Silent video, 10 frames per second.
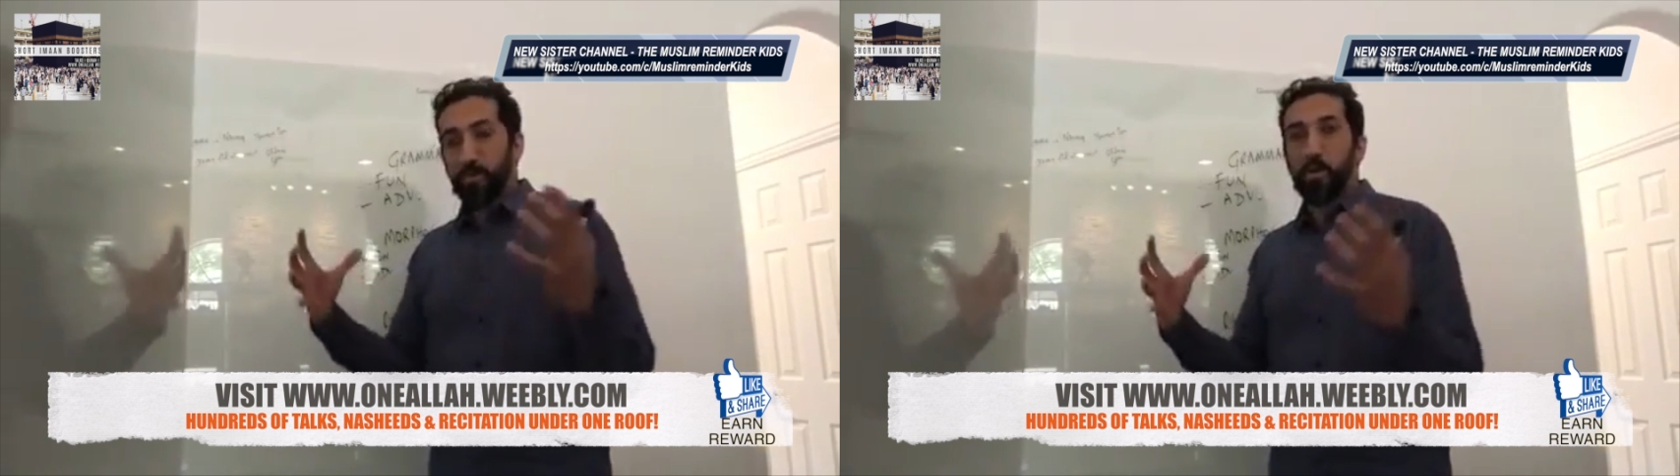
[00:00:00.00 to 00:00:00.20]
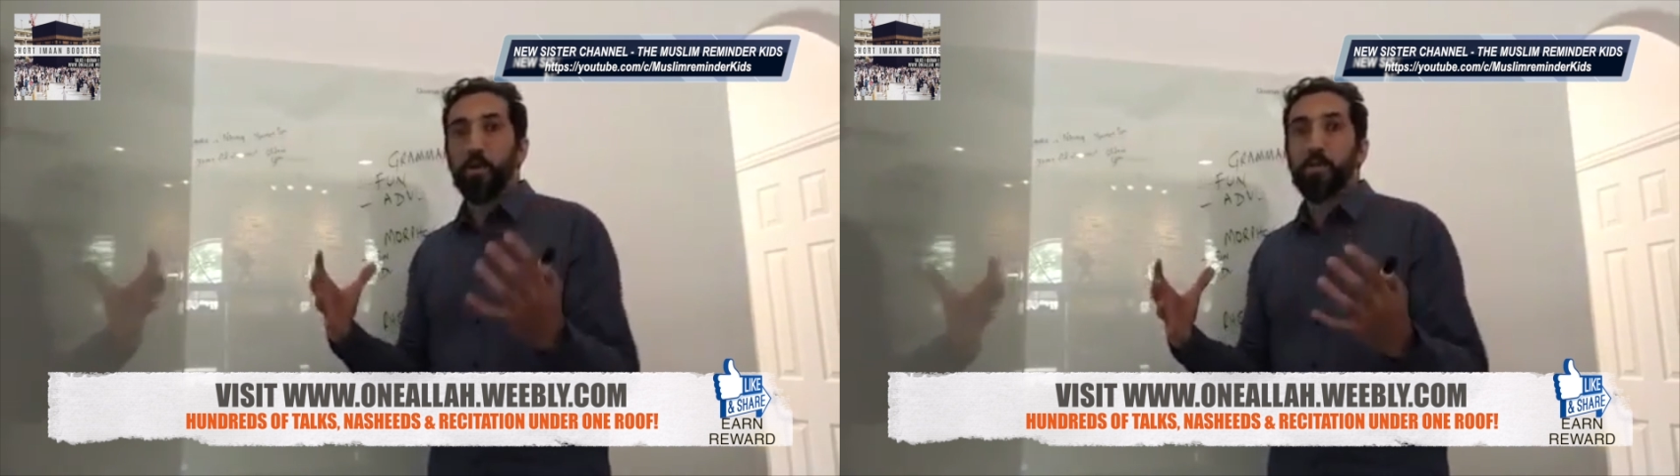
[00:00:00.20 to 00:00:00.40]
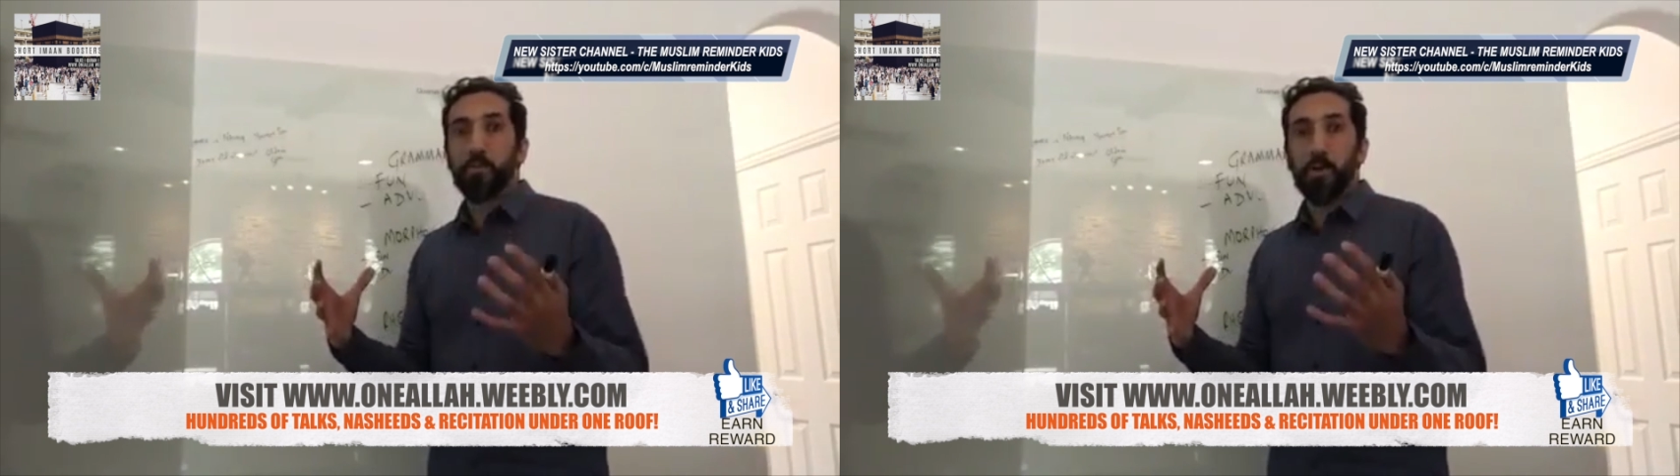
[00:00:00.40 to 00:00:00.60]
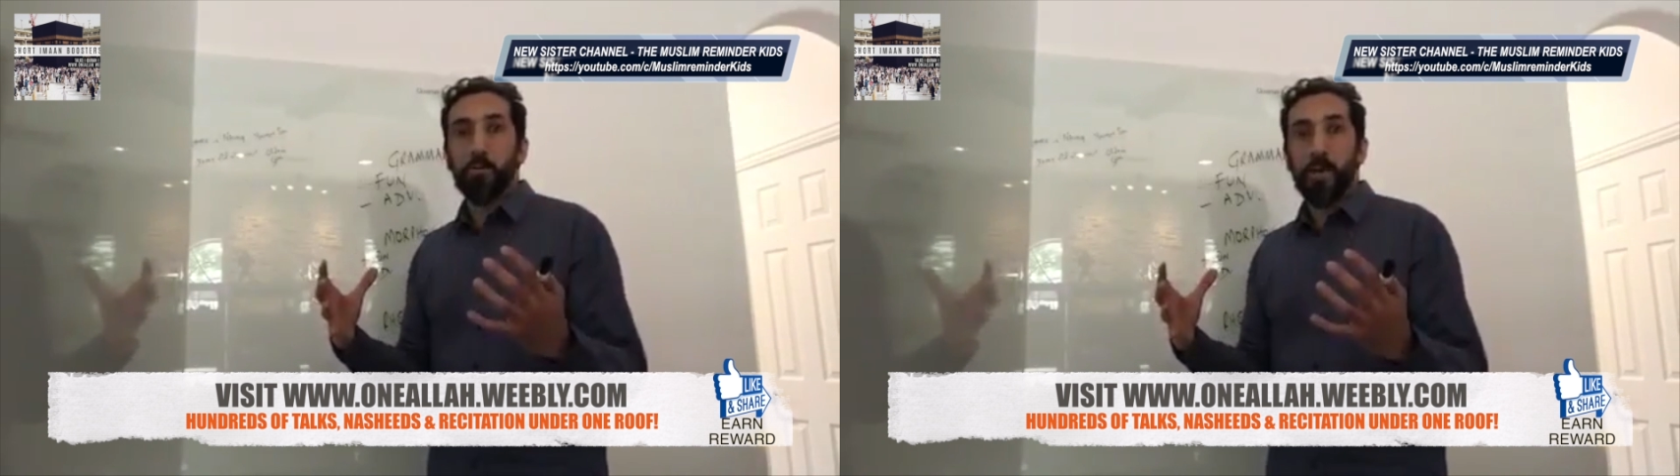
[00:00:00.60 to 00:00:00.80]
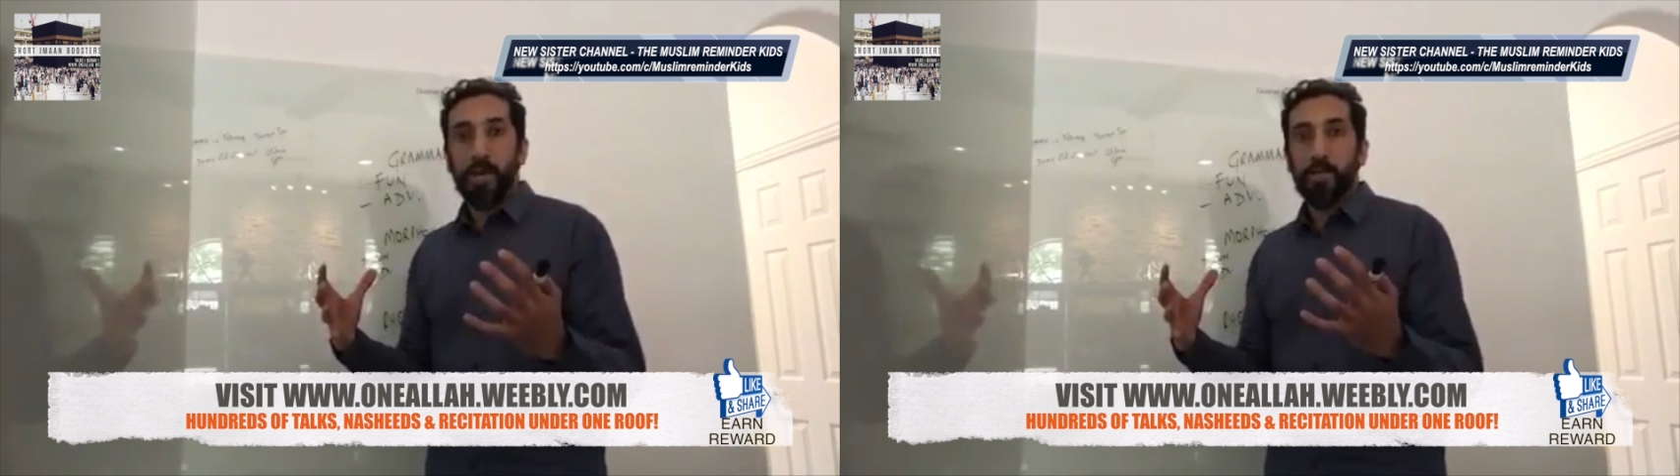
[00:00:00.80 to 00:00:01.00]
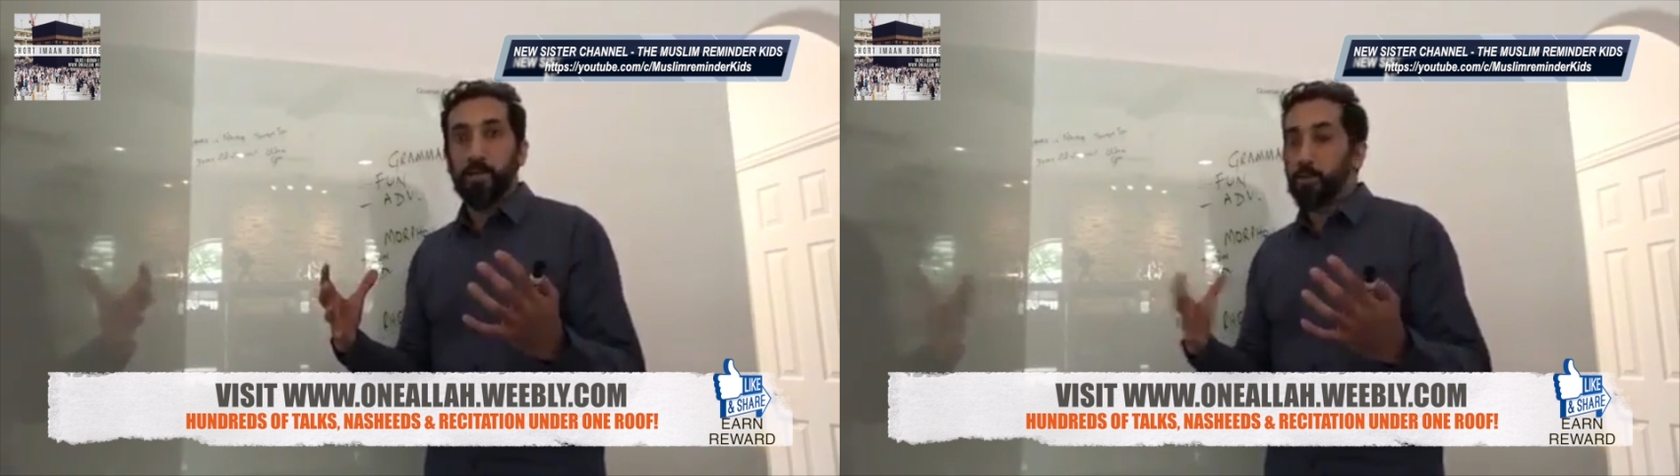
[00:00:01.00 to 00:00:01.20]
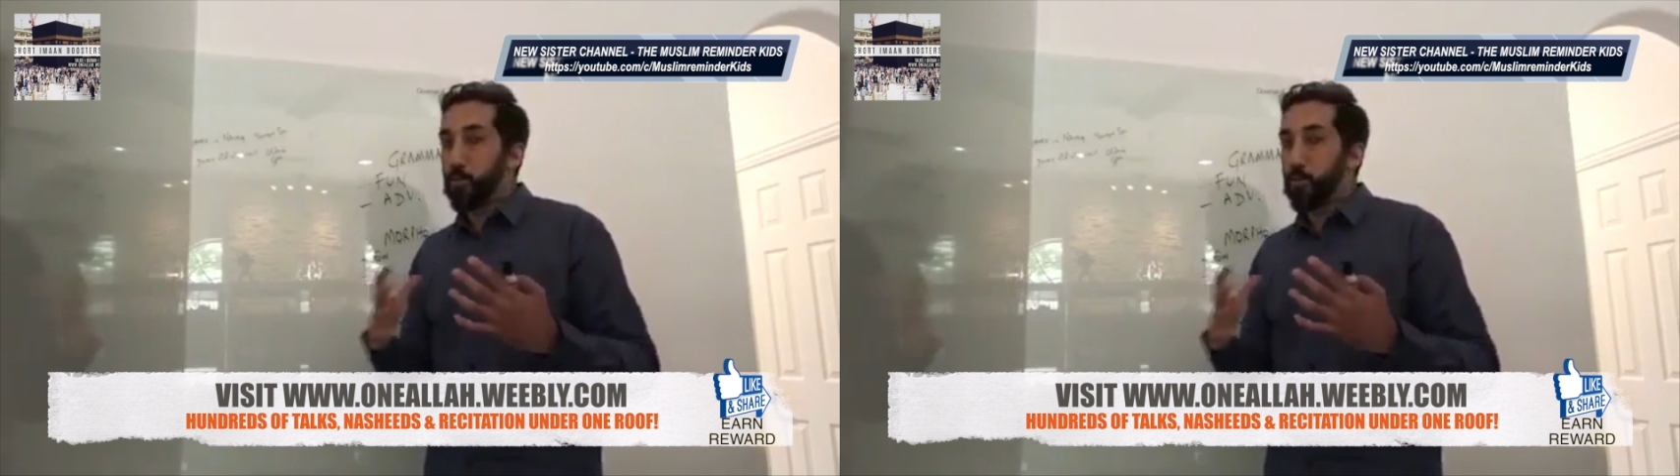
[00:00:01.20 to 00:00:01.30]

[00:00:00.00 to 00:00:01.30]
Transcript: all as one package.